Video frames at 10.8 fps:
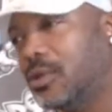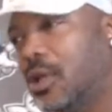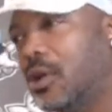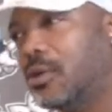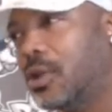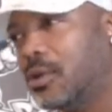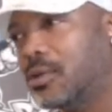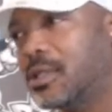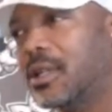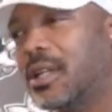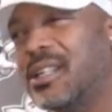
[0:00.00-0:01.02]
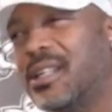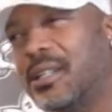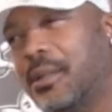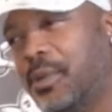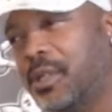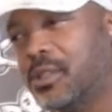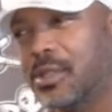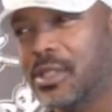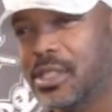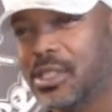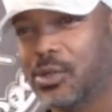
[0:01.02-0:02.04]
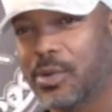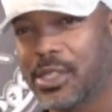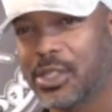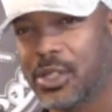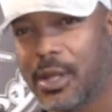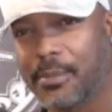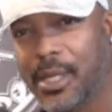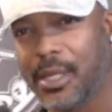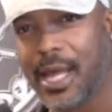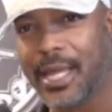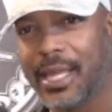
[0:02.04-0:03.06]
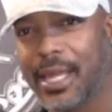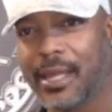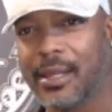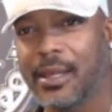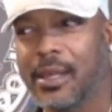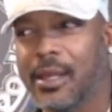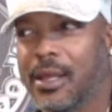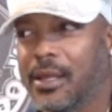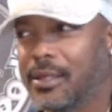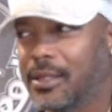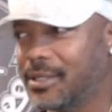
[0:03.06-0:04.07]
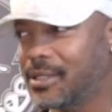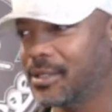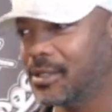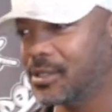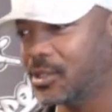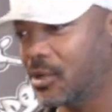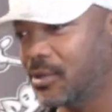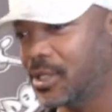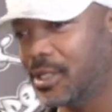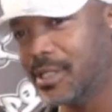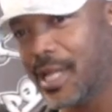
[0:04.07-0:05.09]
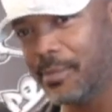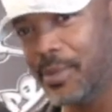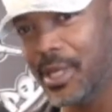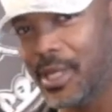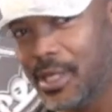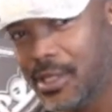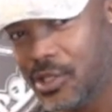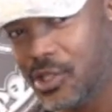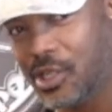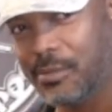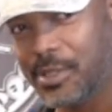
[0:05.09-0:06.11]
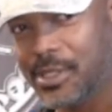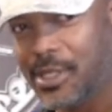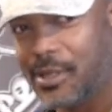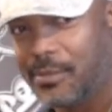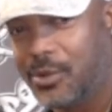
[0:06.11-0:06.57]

No, so, it depends on the situation I'm in. I can't listen to certain things like being at the gym or something.